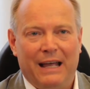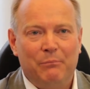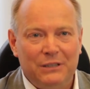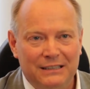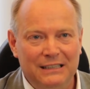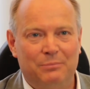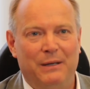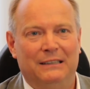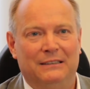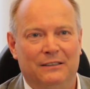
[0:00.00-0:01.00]
embassies
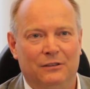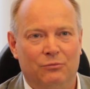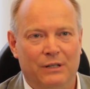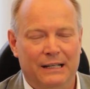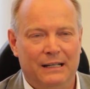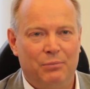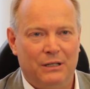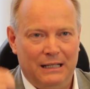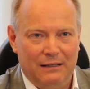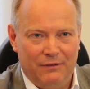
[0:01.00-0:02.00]
based here in Riga,
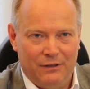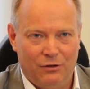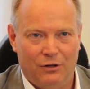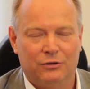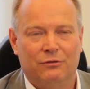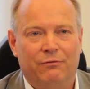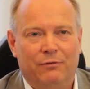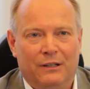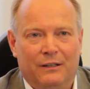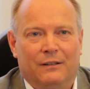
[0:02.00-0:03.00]
but even
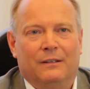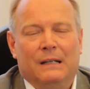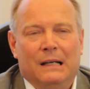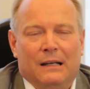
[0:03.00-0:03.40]
also